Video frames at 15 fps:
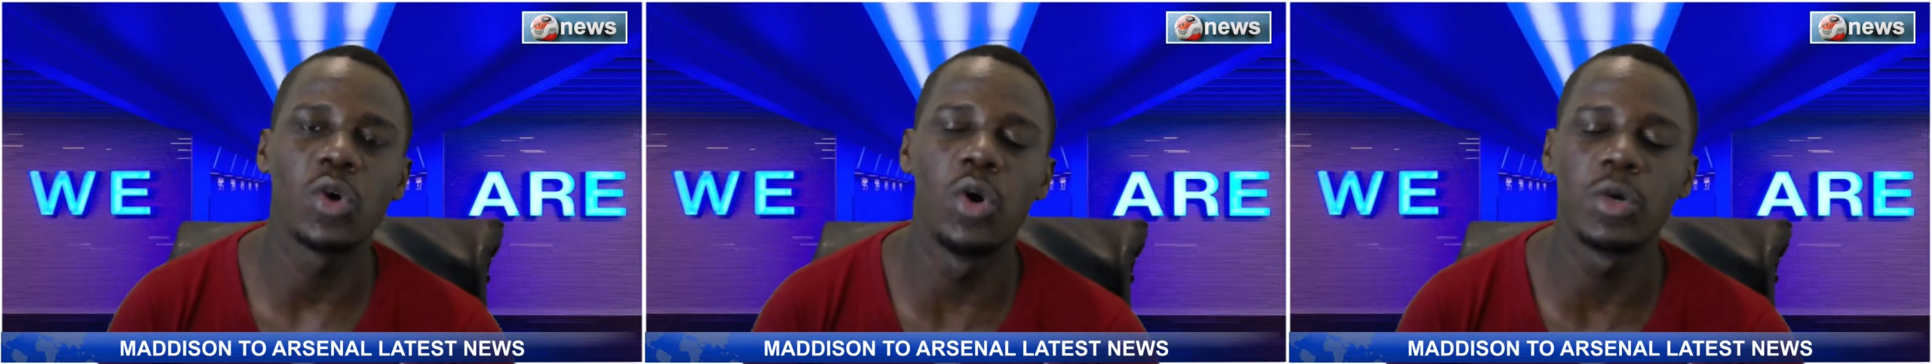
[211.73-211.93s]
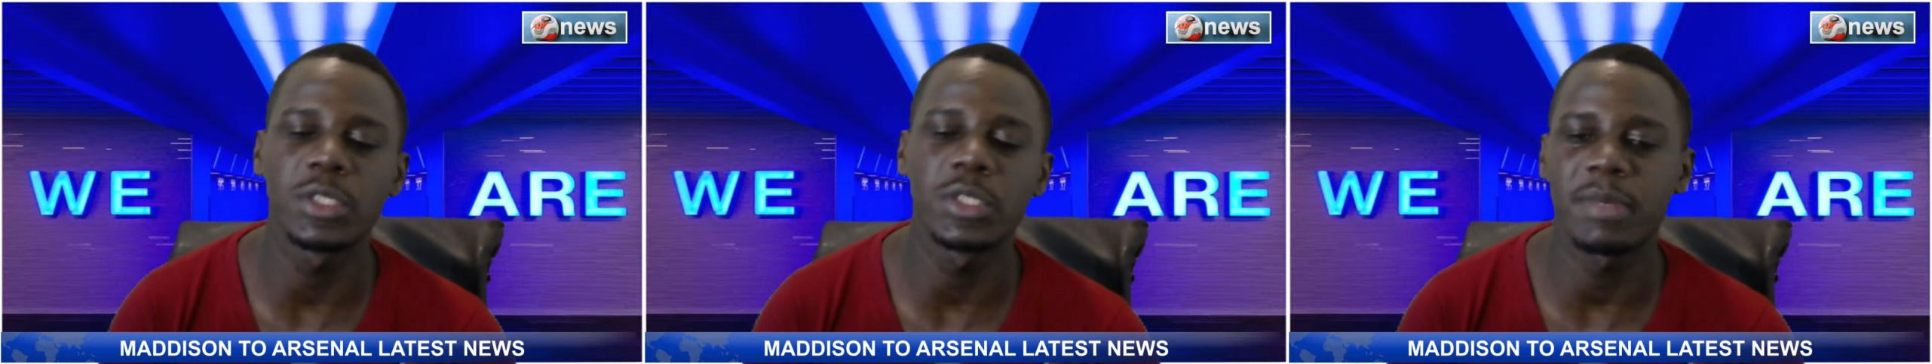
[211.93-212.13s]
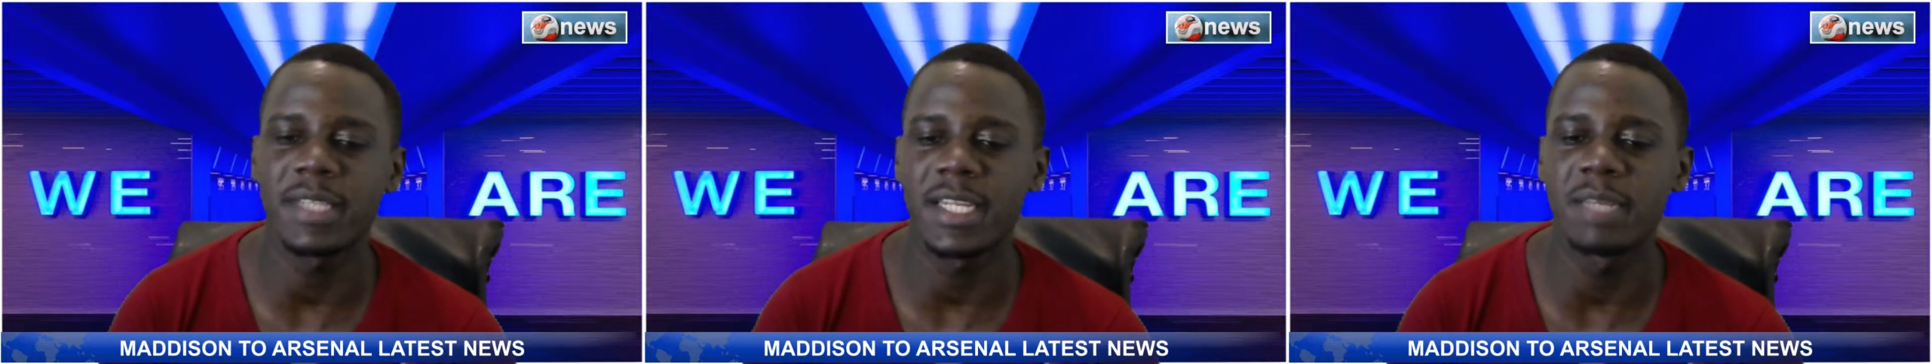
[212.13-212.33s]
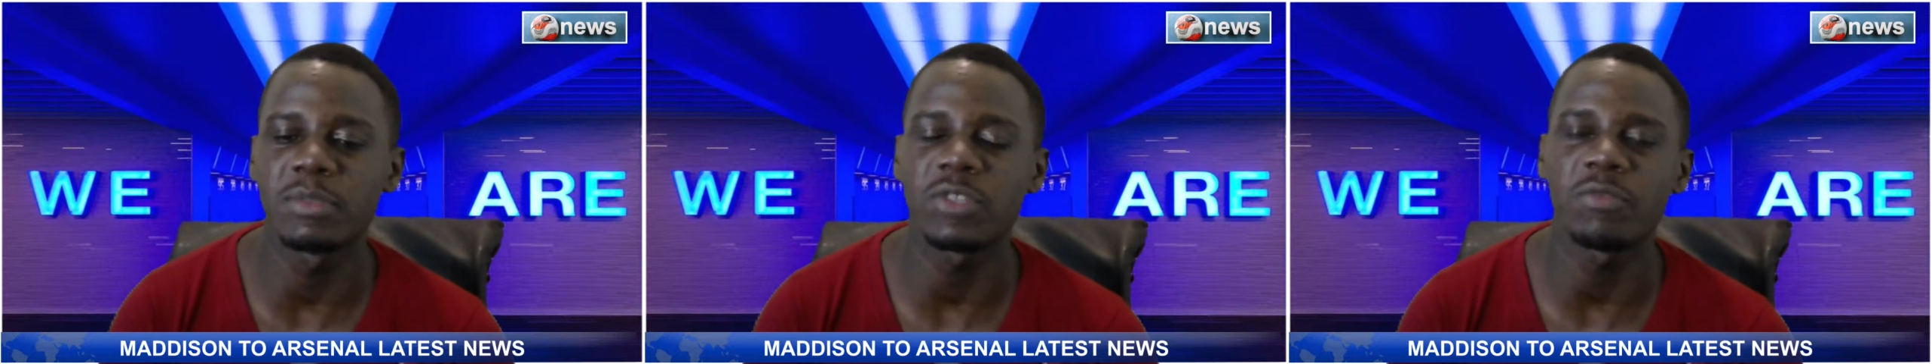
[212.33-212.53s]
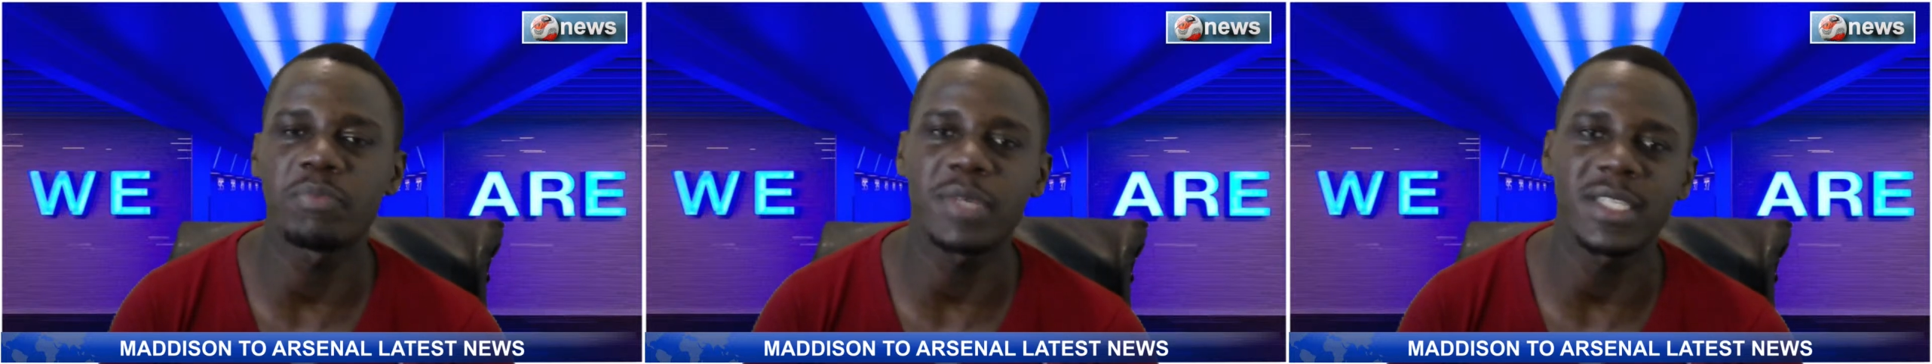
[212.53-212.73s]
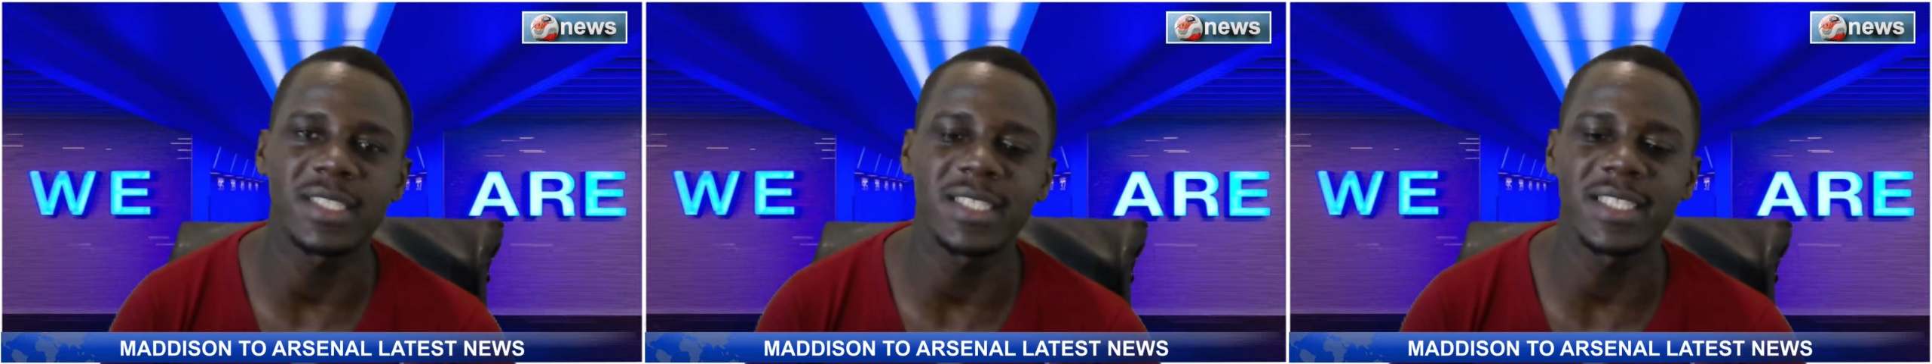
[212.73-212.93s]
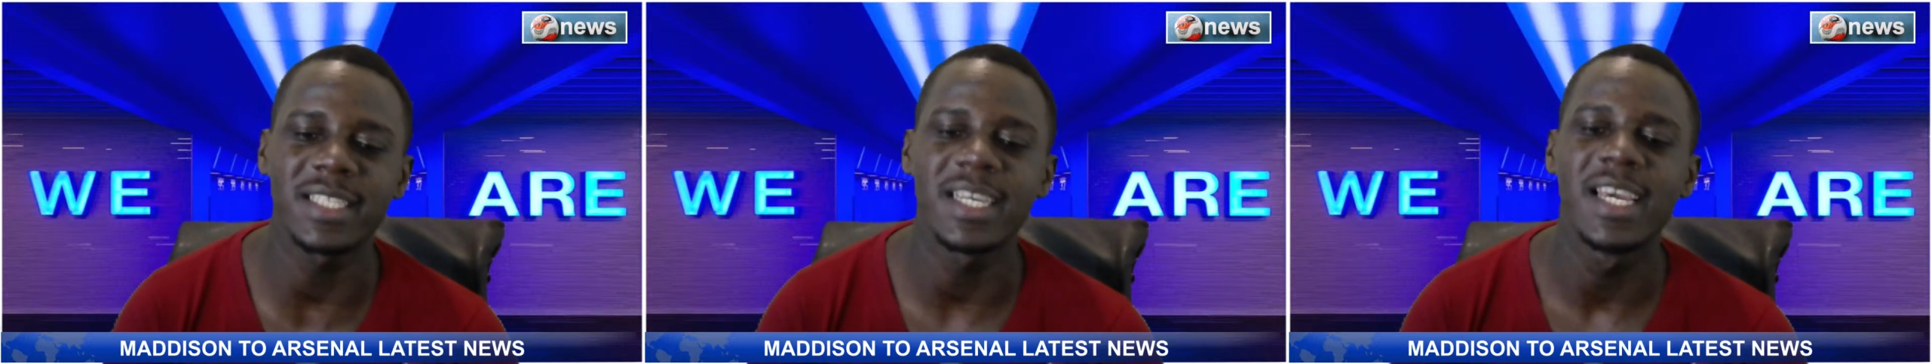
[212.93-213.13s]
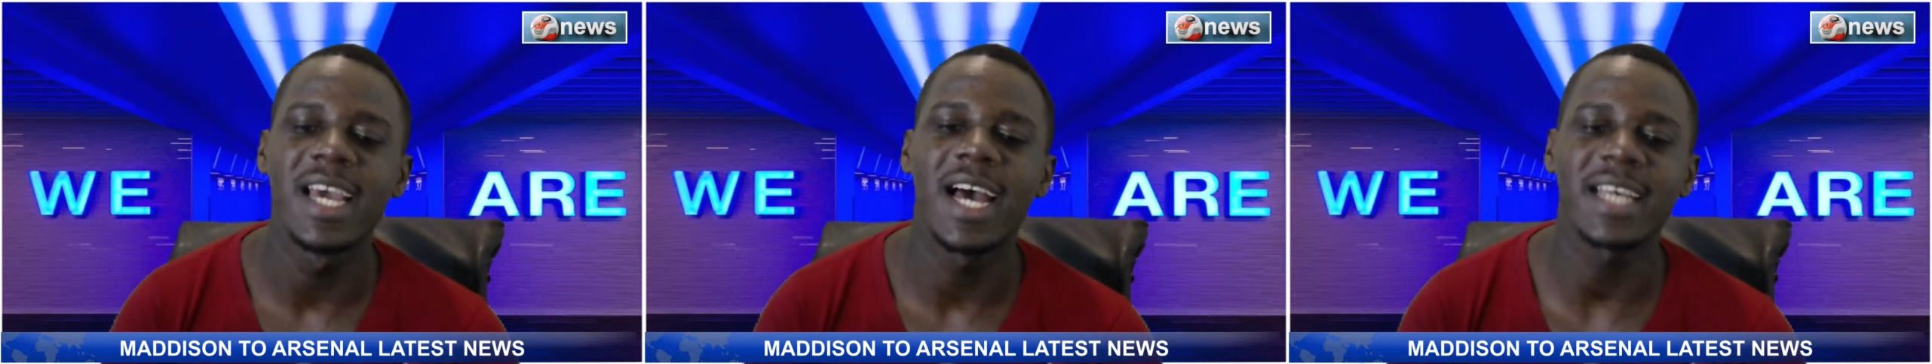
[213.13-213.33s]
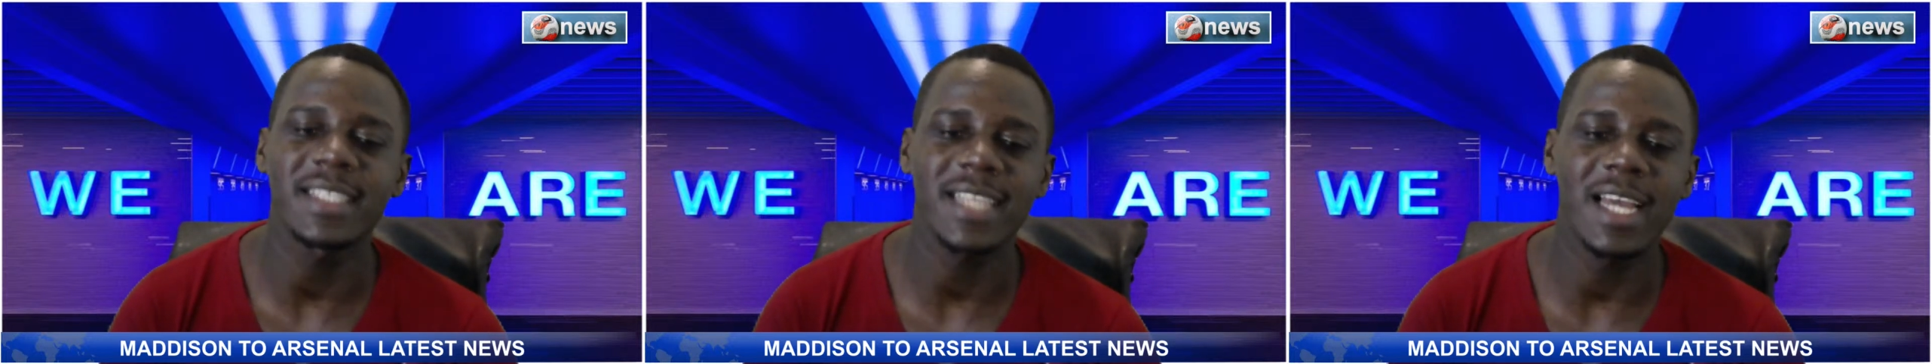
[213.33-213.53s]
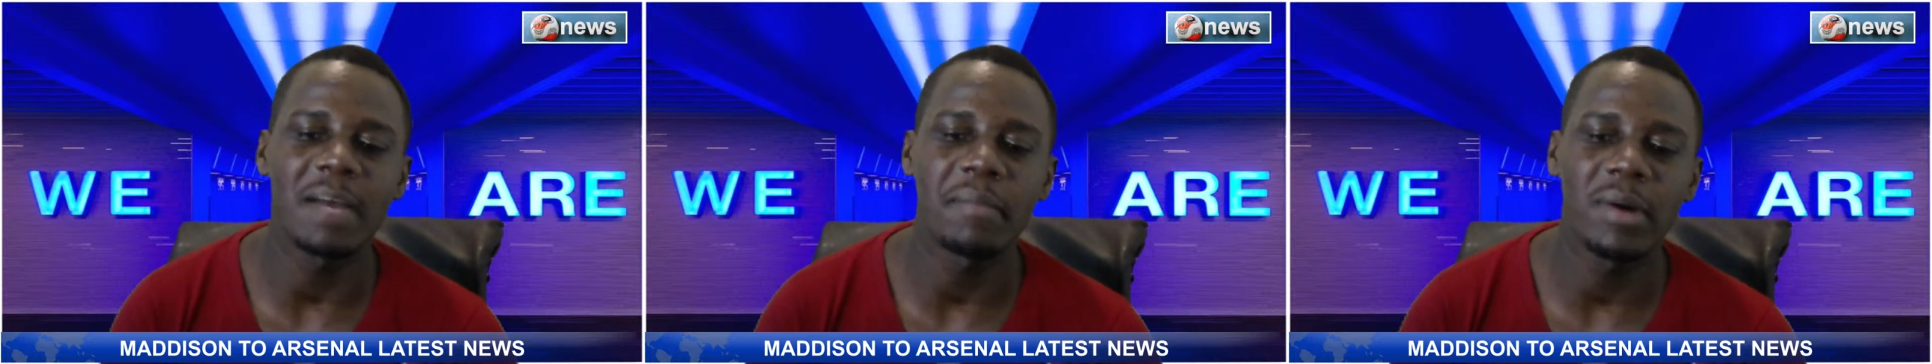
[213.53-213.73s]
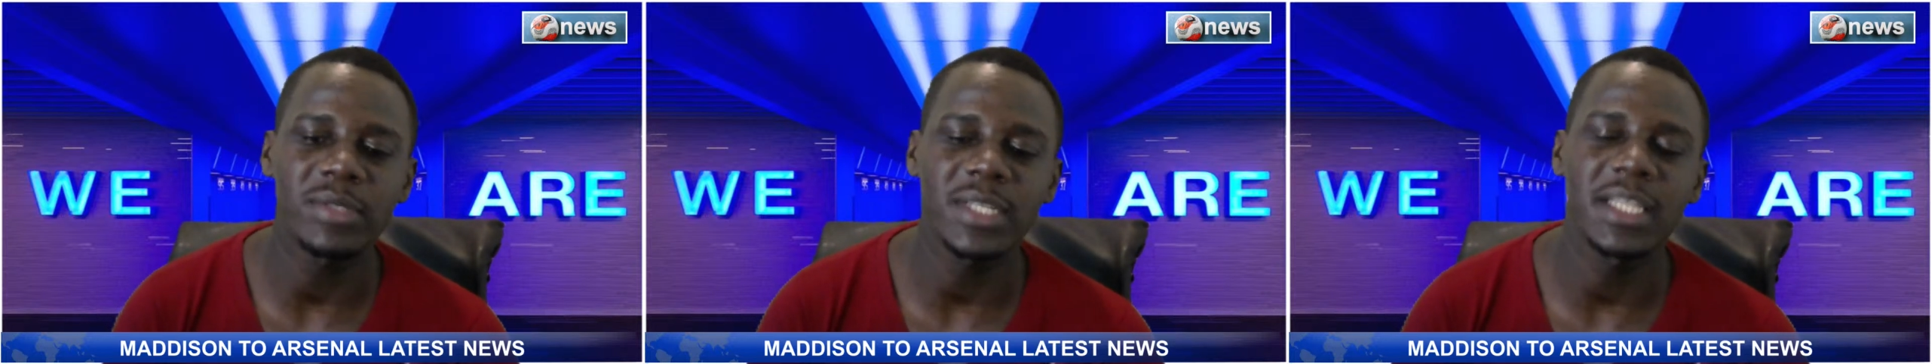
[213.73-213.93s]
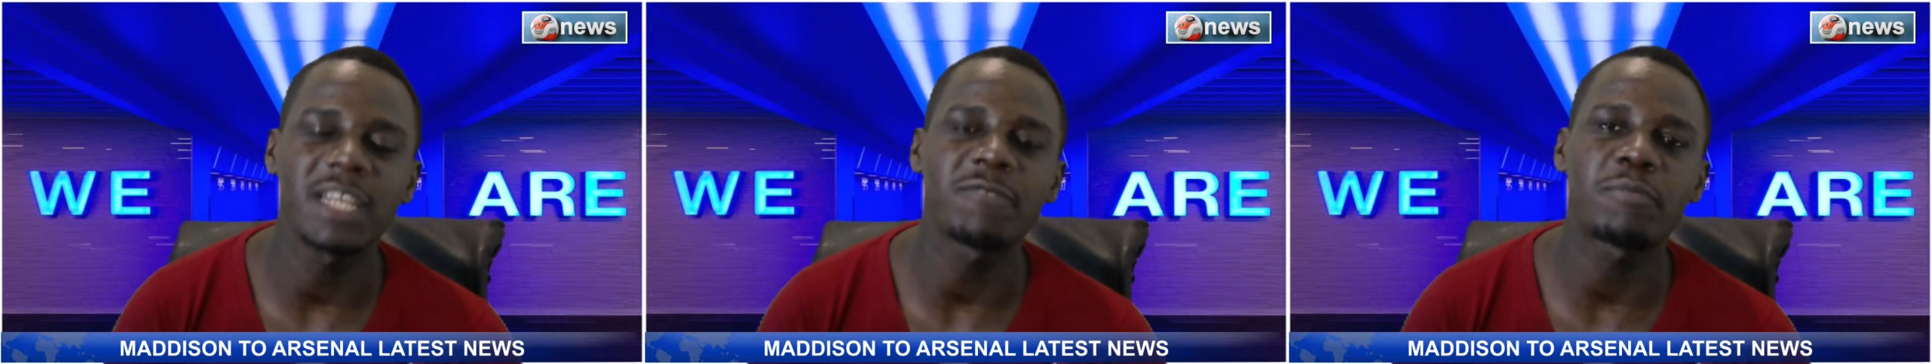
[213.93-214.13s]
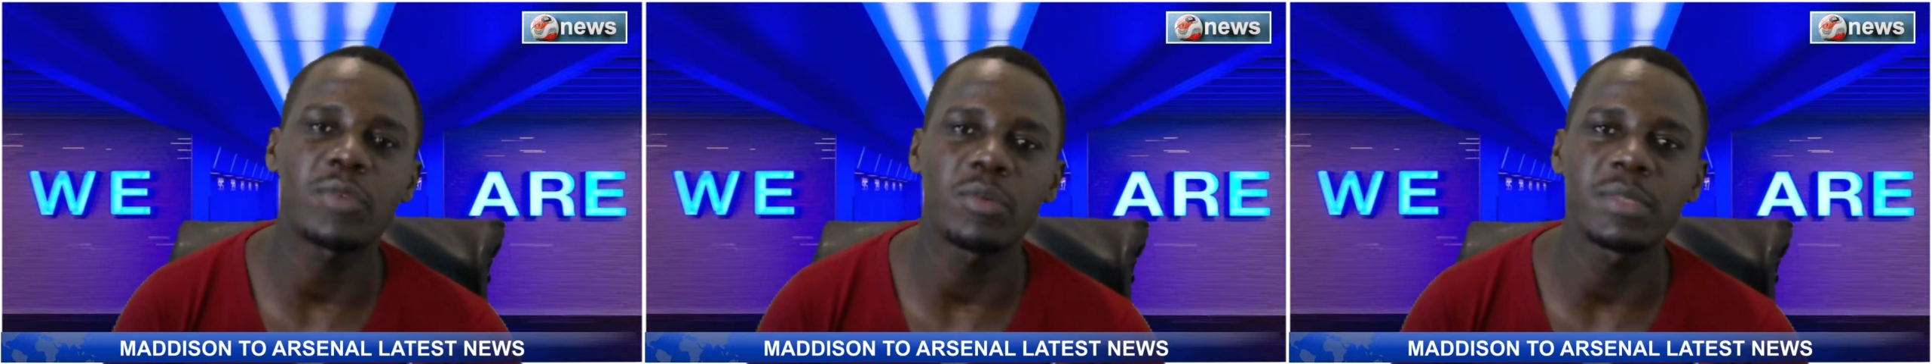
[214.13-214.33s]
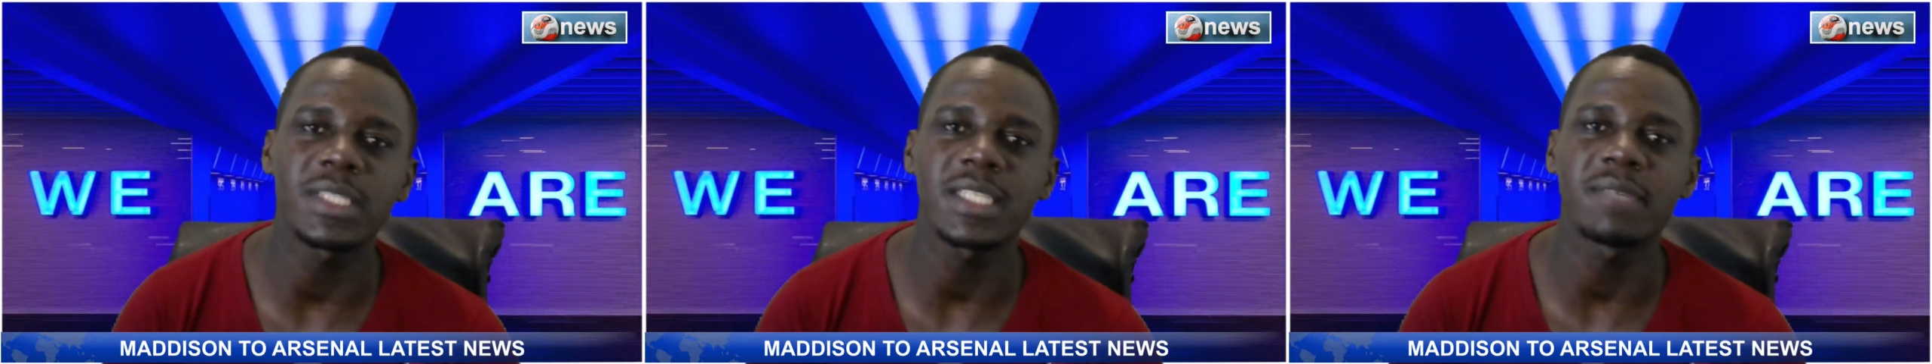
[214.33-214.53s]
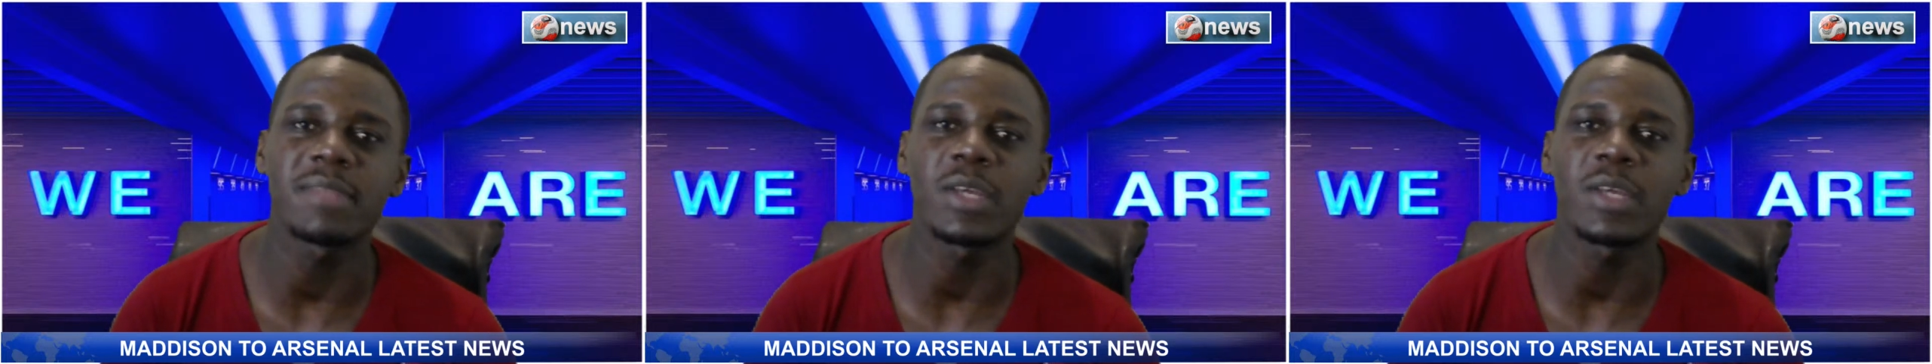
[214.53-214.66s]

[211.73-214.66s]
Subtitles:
goes by the names of PSG has come out and they've promised him